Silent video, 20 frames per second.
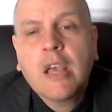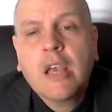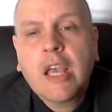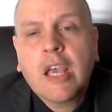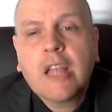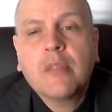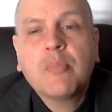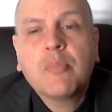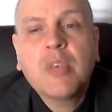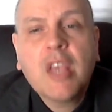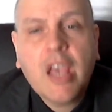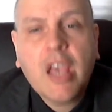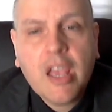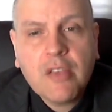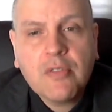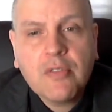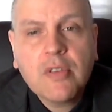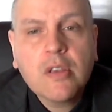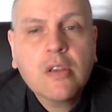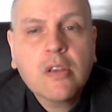and
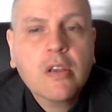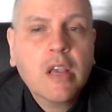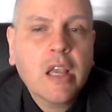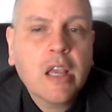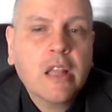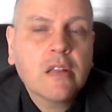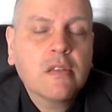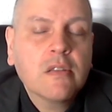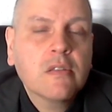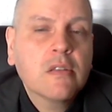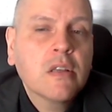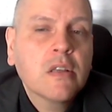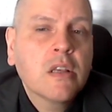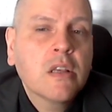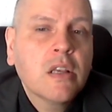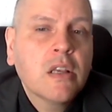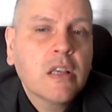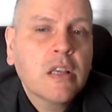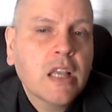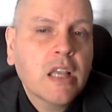behaving and
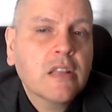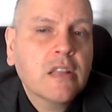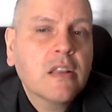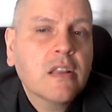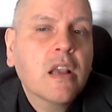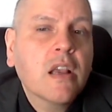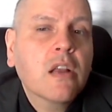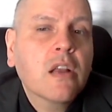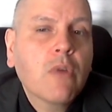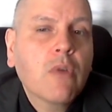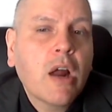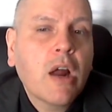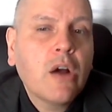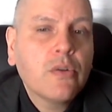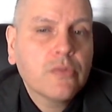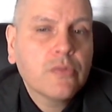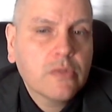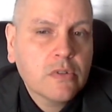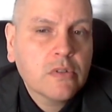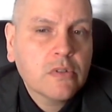getting a
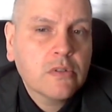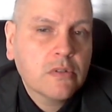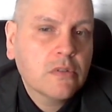ground